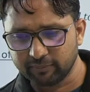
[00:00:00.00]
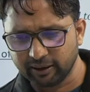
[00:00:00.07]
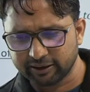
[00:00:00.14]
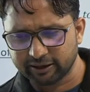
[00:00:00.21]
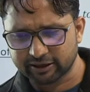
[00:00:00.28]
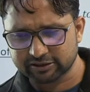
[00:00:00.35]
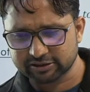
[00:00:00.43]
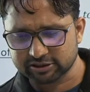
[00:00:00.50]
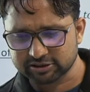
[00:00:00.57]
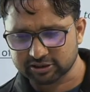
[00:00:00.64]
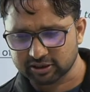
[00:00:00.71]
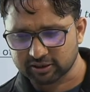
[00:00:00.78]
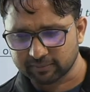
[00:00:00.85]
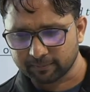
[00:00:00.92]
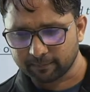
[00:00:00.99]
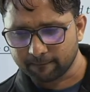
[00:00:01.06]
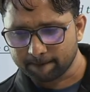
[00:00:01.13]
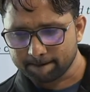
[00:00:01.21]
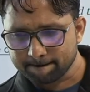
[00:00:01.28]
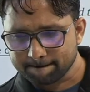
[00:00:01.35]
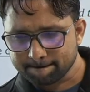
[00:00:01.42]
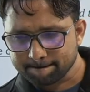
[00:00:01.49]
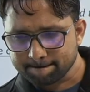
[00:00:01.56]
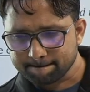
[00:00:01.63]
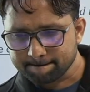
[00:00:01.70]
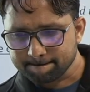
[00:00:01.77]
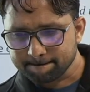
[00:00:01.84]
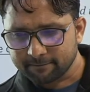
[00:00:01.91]
data structure.
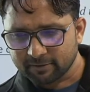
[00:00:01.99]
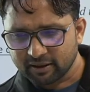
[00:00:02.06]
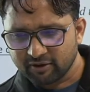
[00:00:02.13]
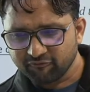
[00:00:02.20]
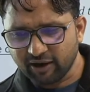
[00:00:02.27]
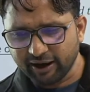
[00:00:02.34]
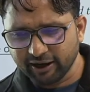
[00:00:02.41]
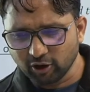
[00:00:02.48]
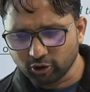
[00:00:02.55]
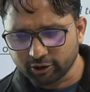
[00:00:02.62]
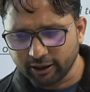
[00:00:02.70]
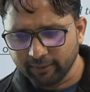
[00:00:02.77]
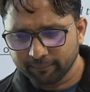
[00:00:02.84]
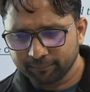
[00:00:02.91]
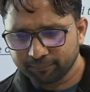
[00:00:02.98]
Fine, okay.